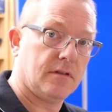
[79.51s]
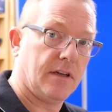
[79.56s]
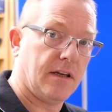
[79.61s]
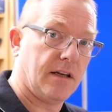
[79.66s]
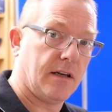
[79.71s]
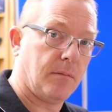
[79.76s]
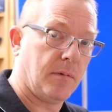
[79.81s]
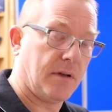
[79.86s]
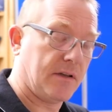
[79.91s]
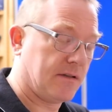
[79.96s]
a
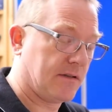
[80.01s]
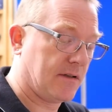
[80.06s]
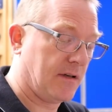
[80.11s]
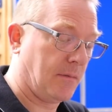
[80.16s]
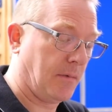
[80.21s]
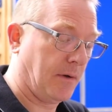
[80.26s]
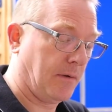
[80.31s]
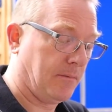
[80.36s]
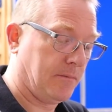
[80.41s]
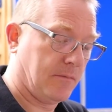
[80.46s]
little bit
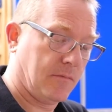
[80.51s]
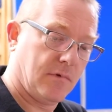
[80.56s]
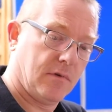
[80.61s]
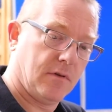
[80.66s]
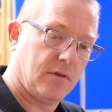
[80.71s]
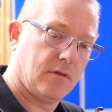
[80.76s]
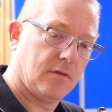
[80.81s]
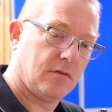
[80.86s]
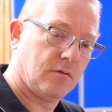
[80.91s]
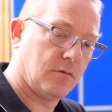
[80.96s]
slimmer,
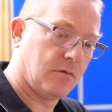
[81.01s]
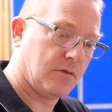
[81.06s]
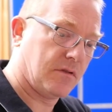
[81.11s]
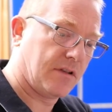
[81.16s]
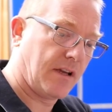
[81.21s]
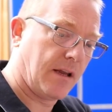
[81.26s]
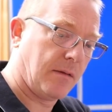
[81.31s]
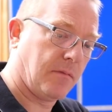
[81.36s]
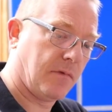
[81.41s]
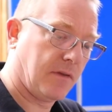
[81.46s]
sort of
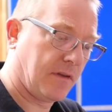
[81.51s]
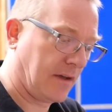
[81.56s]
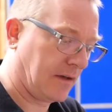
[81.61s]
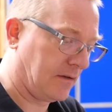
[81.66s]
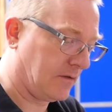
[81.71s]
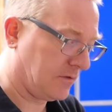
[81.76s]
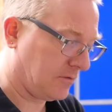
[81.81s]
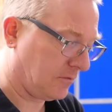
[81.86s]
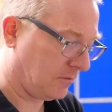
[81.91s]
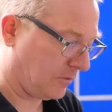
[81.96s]
same
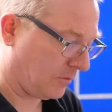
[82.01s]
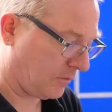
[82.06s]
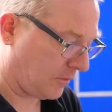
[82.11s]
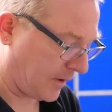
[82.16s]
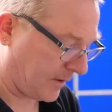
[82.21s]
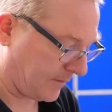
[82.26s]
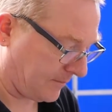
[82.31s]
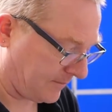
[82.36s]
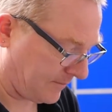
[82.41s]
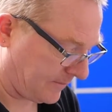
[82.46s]
thickness all the
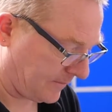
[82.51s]
way.